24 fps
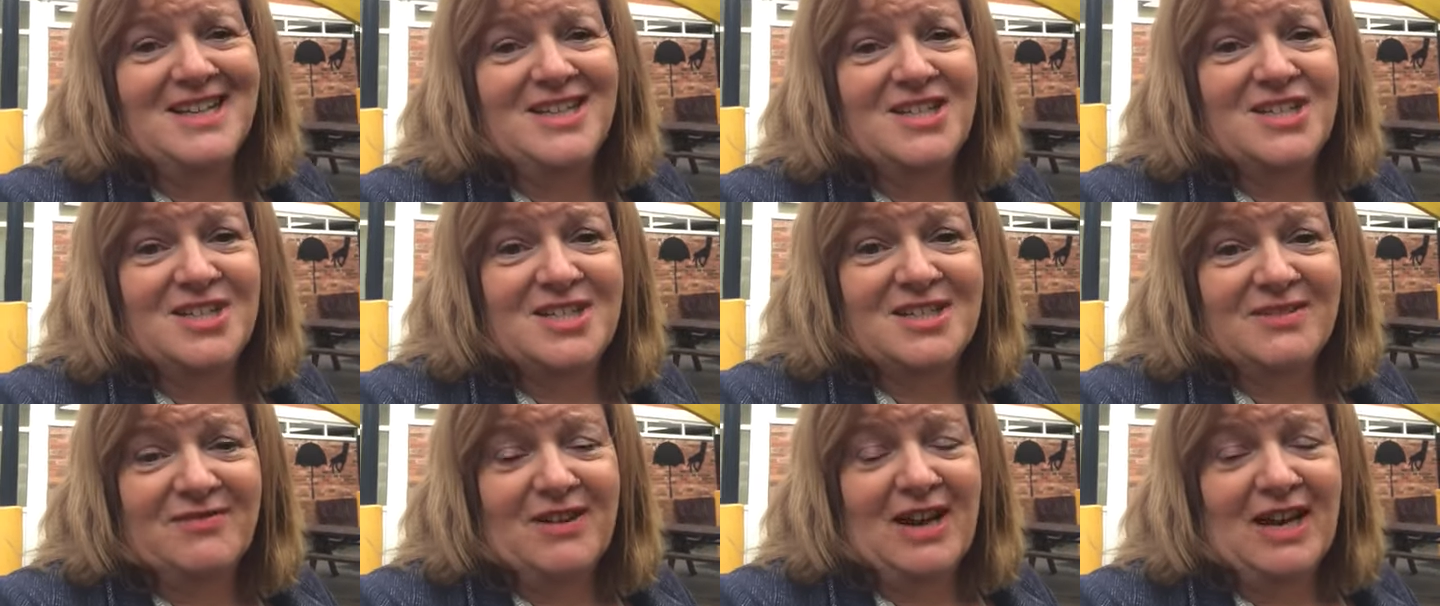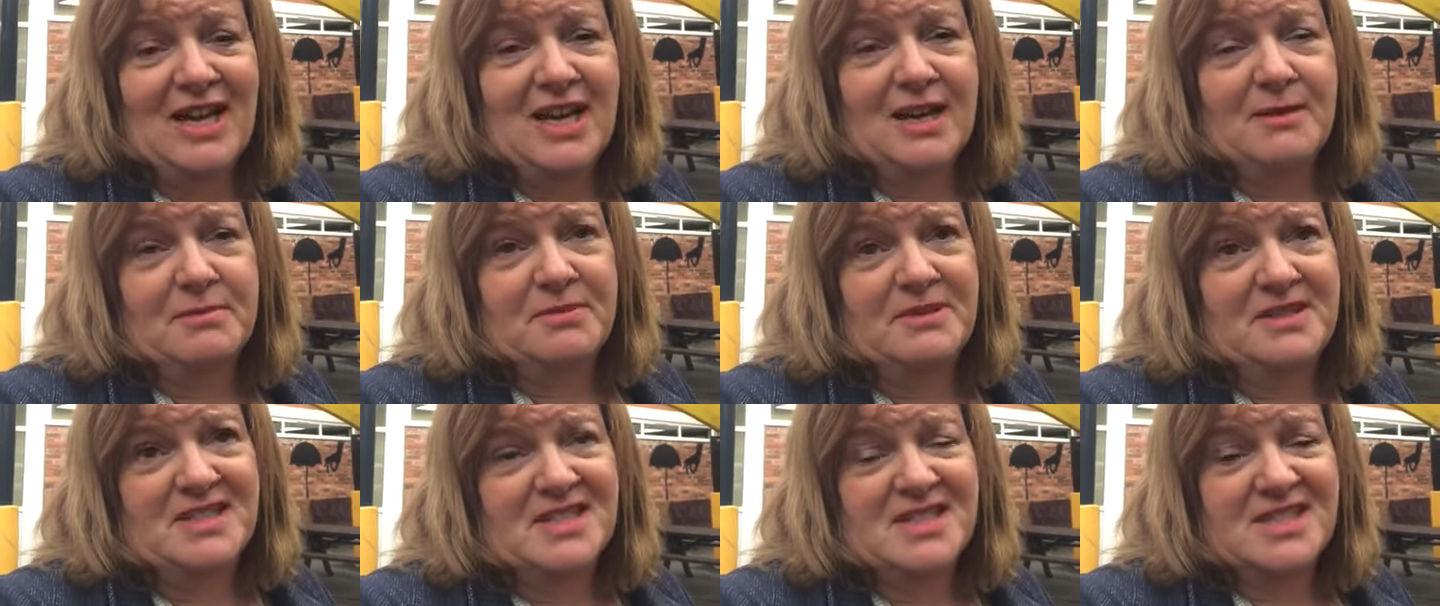to
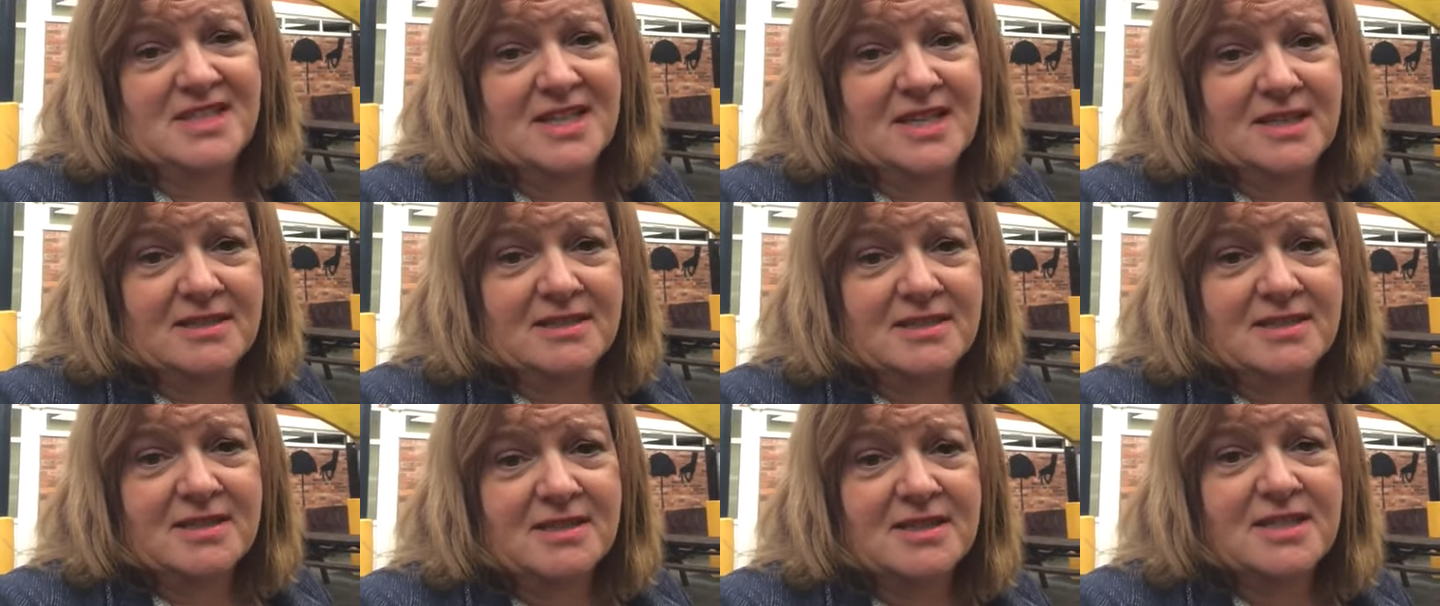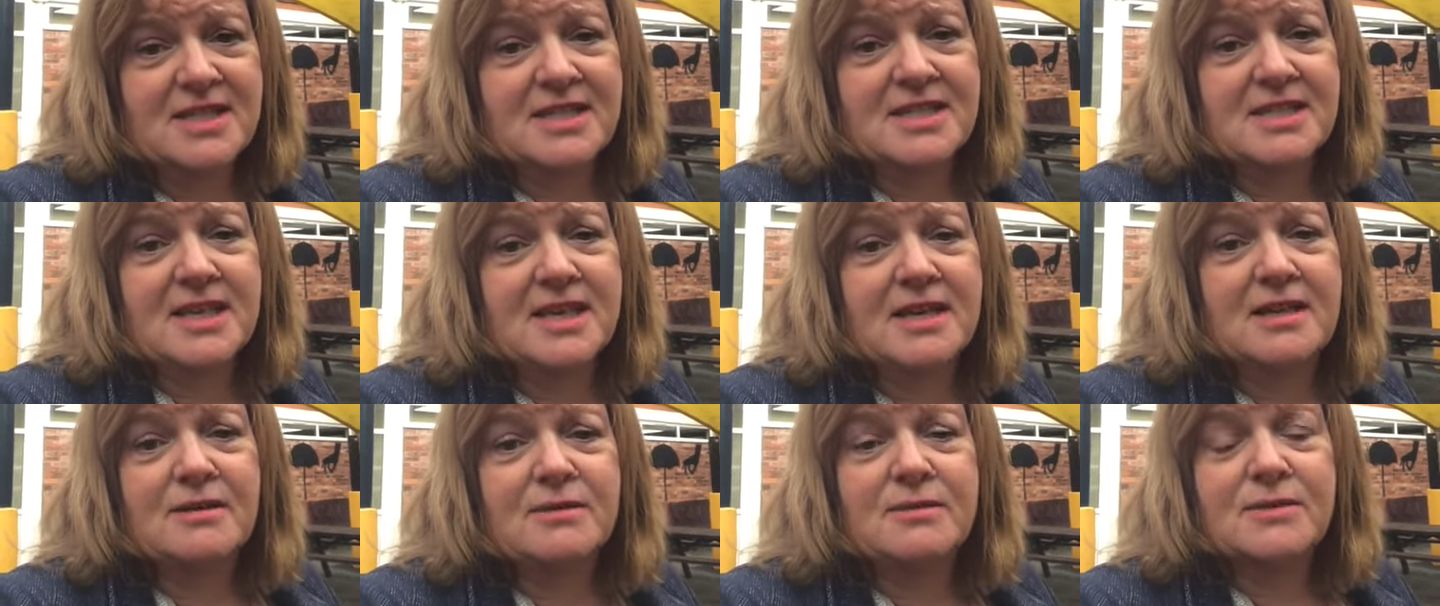develop the study
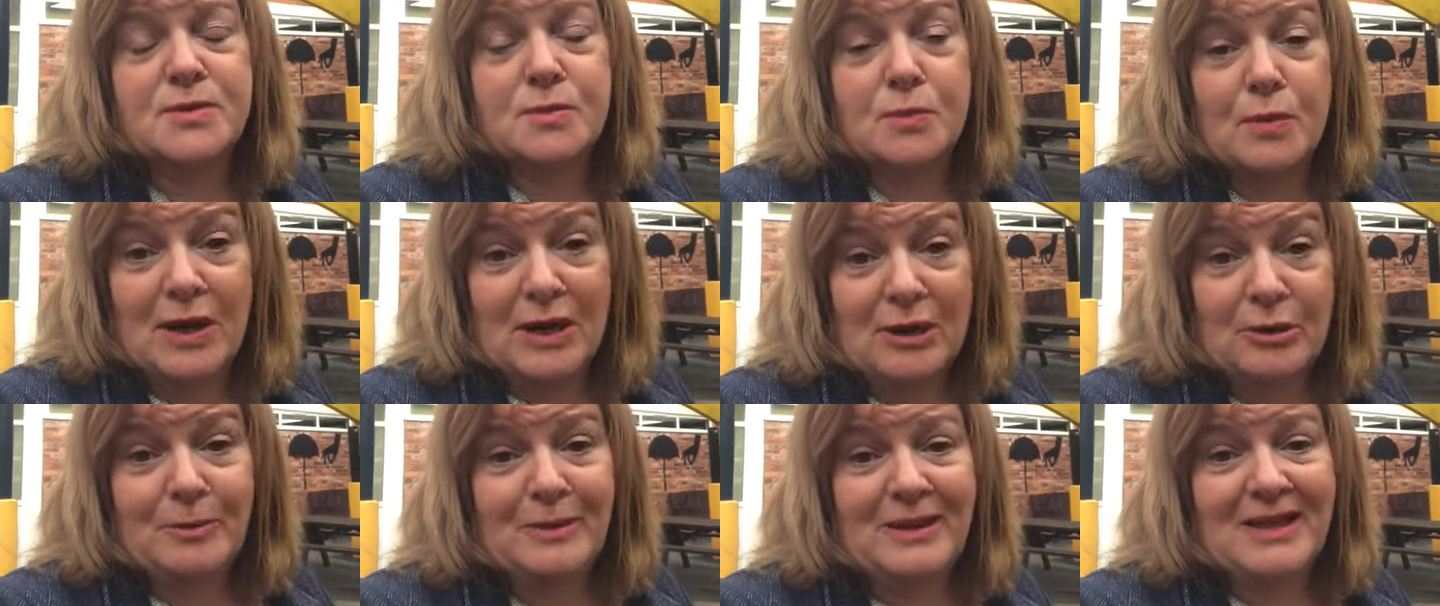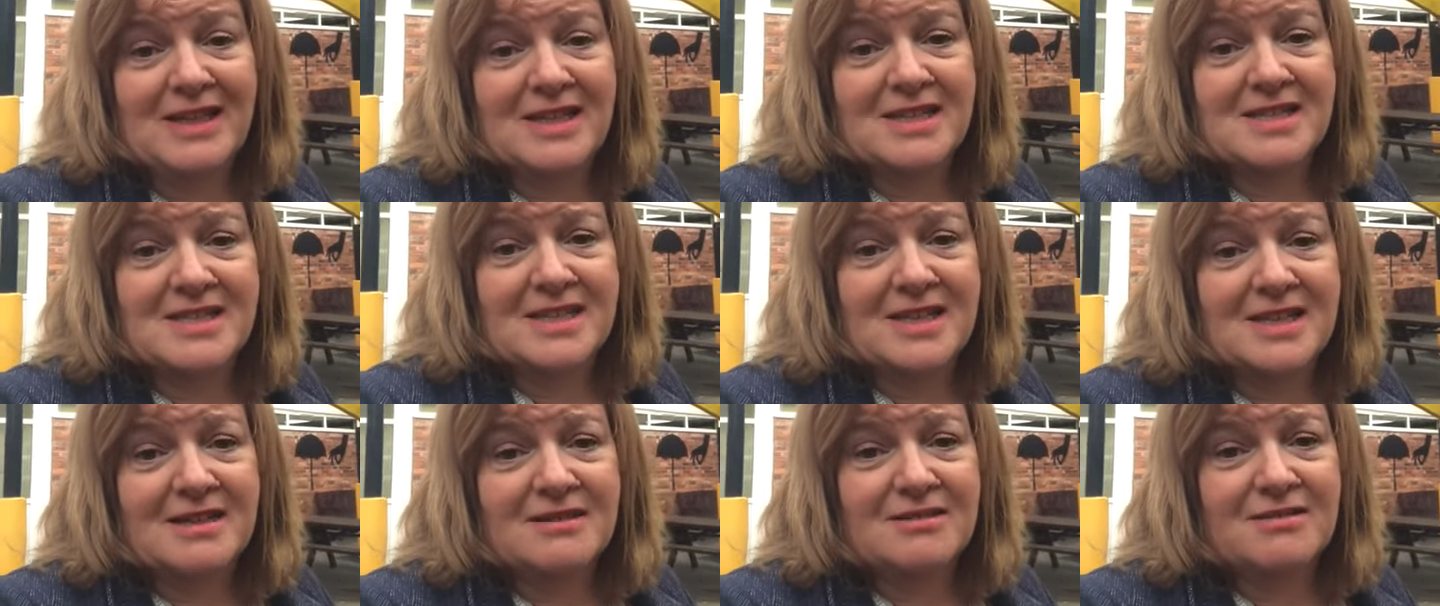skills, wellbeing
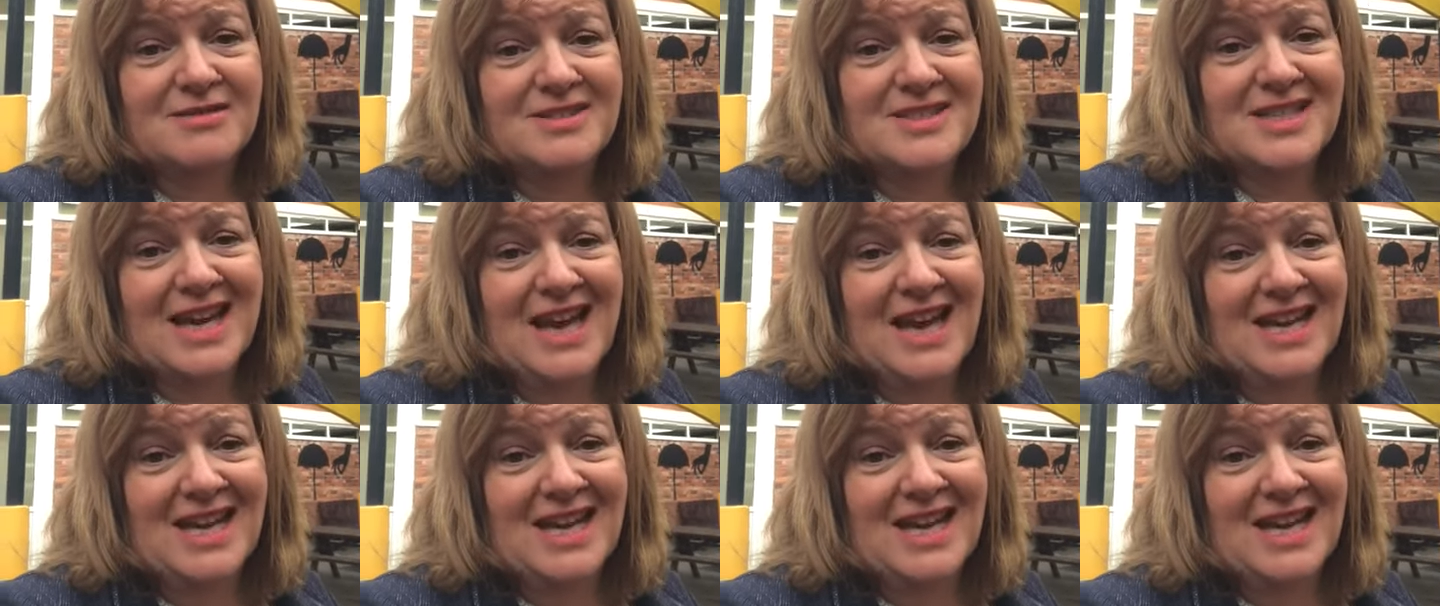skills,